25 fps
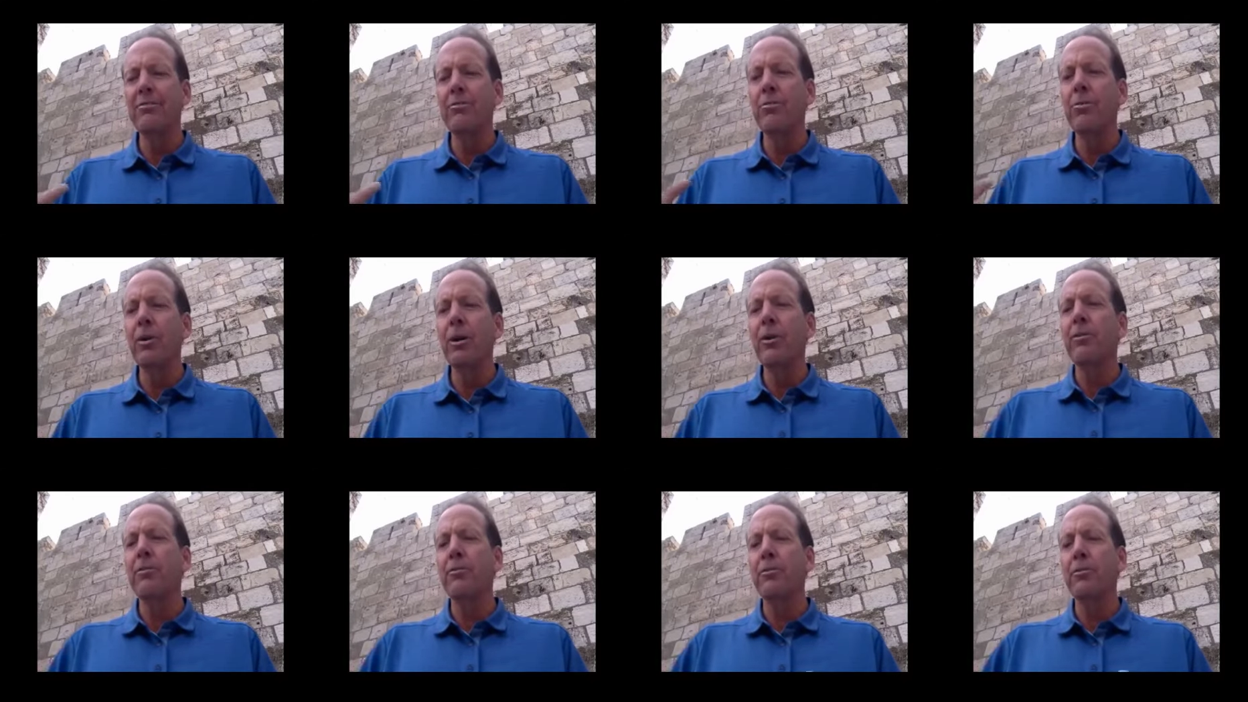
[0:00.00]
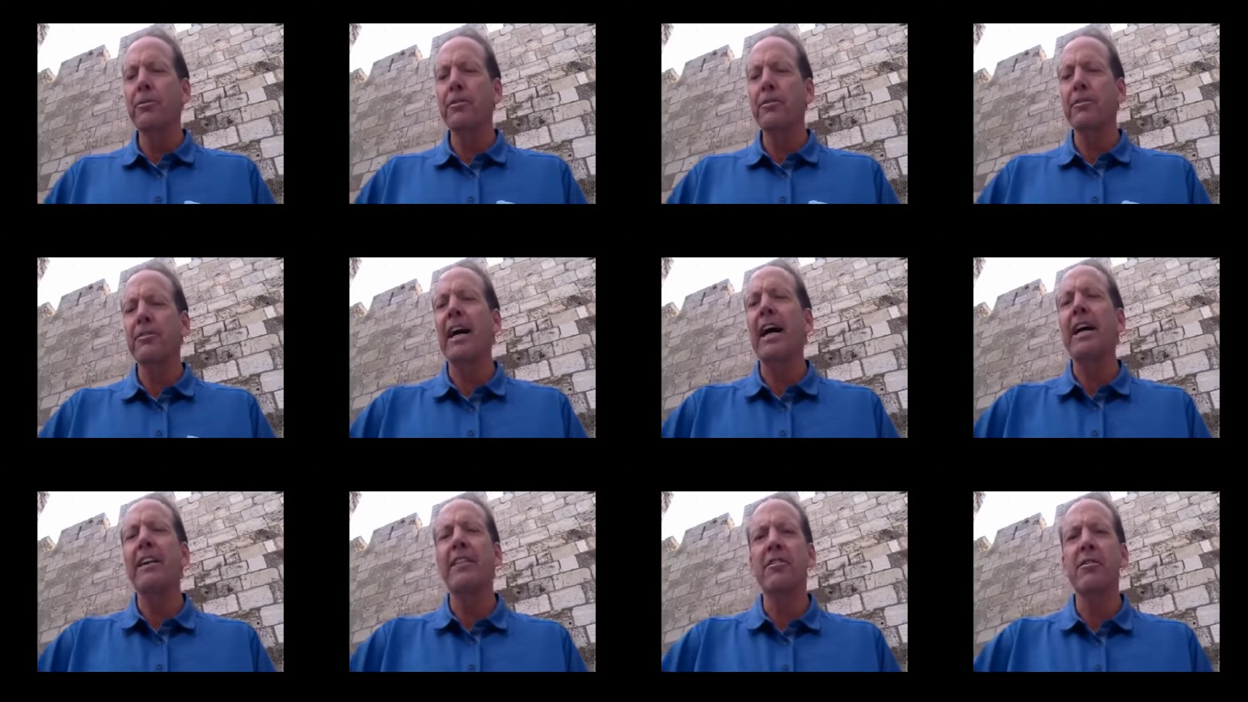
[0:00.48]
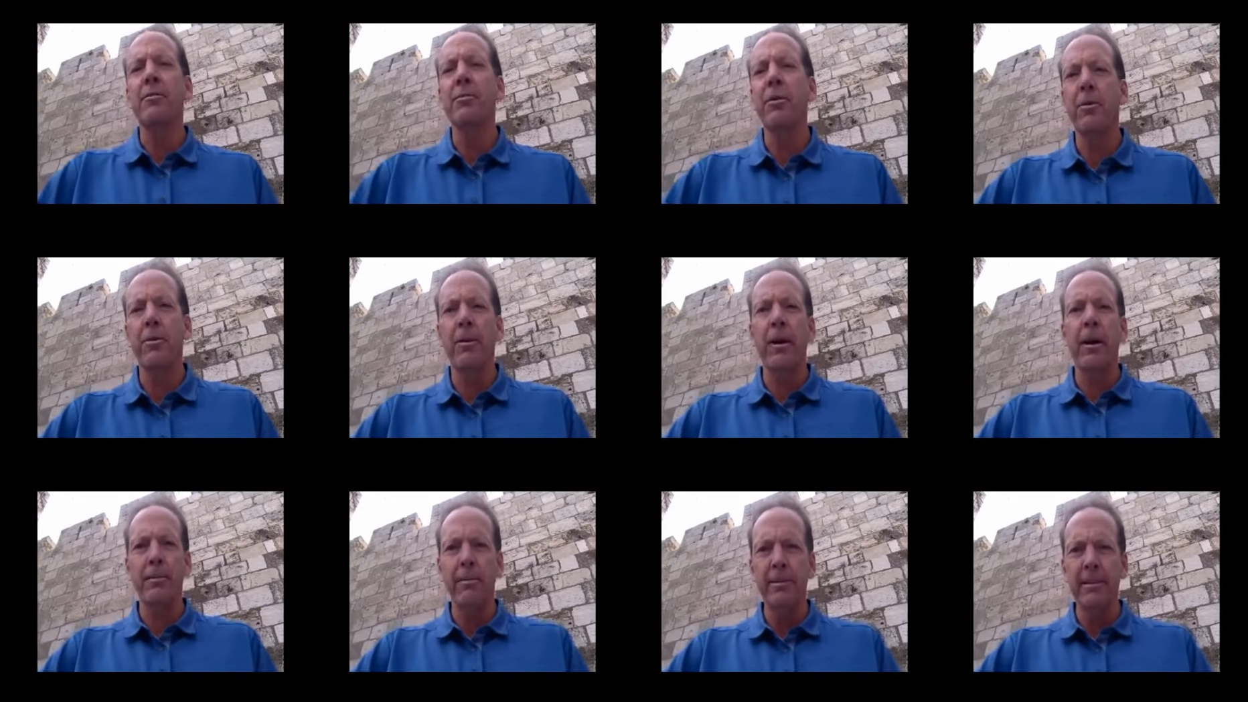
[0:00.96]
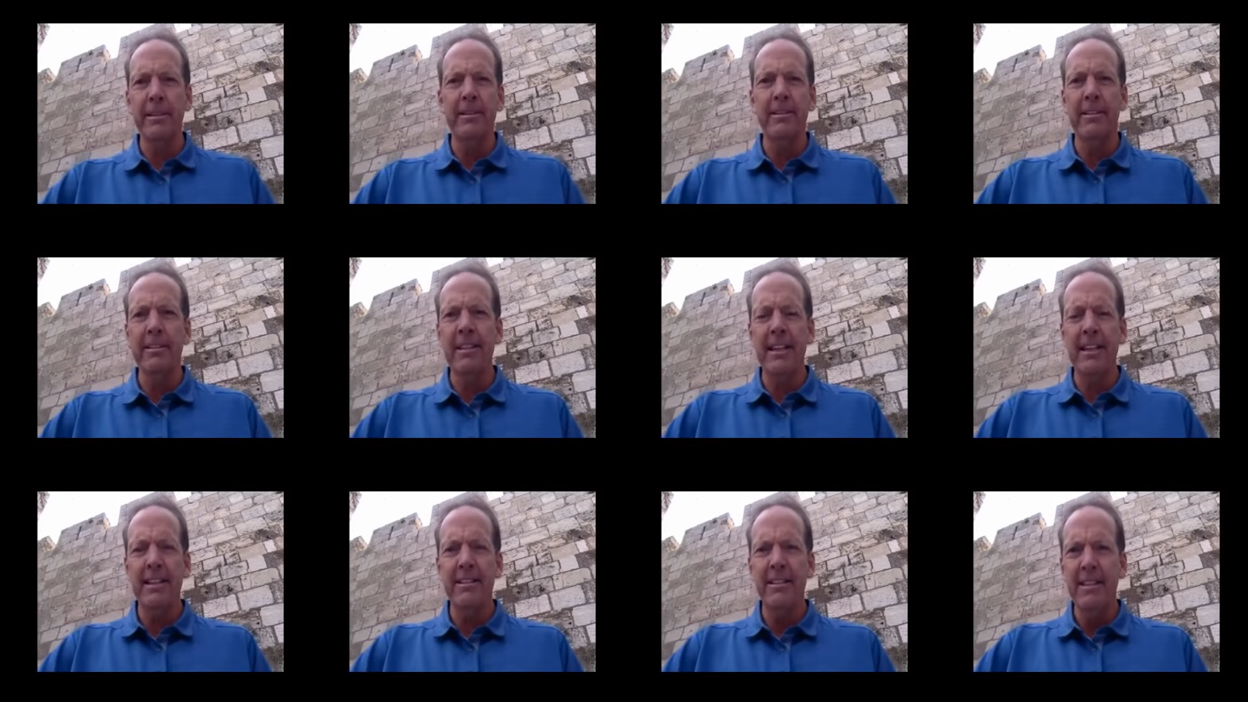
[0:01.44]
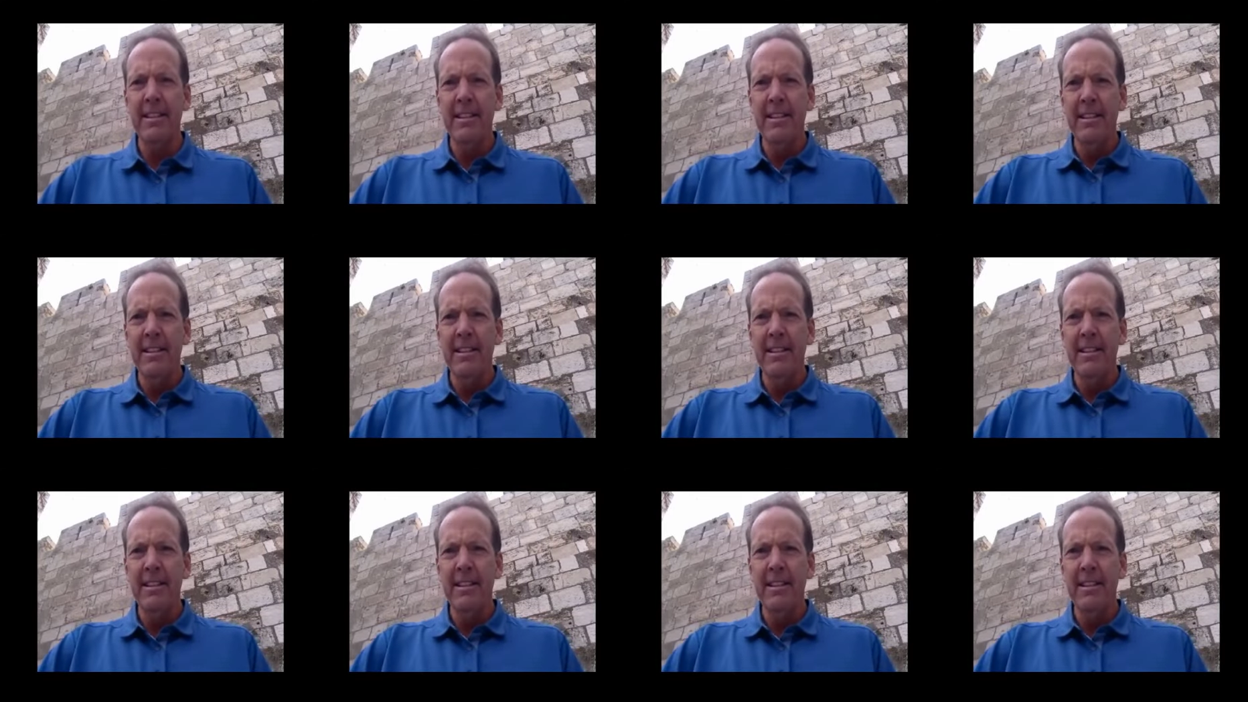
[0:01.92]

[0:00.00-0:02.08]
wonderful sights that we were able to see